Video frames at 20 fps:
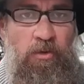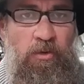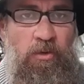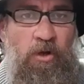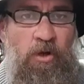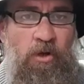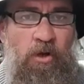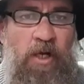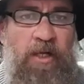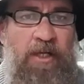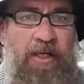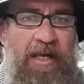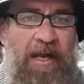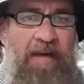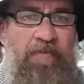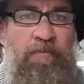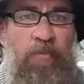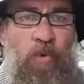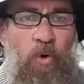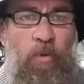All right. You'd
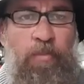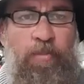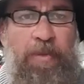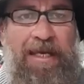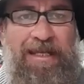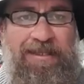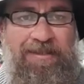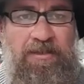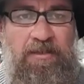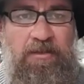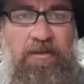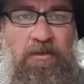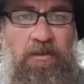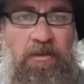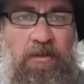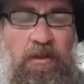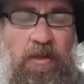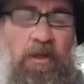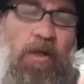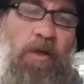have more bits.
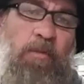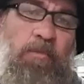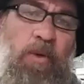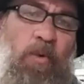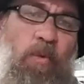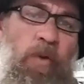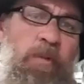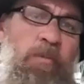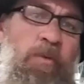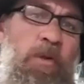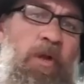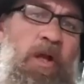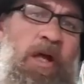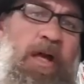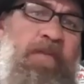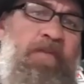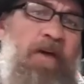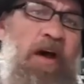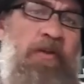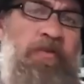But we
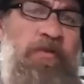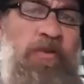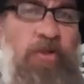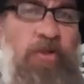believe over